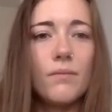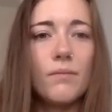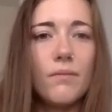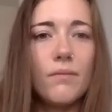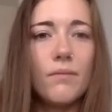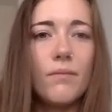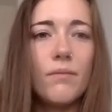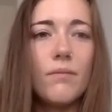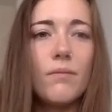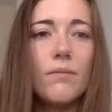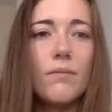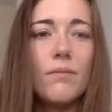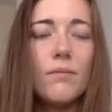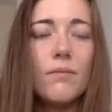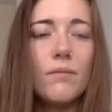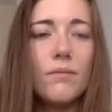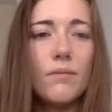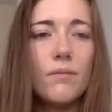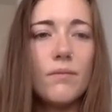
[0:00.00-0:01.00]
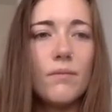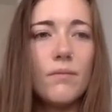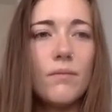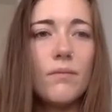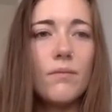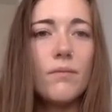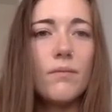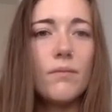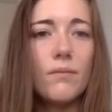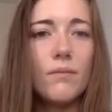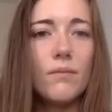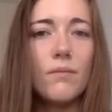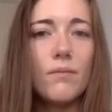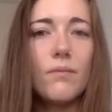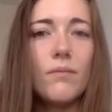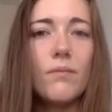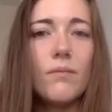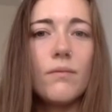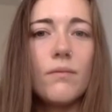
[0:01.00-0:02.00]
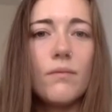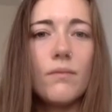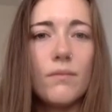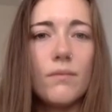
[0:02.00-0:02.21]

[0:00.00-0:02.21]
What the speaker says: No words are spoken by the person on screen.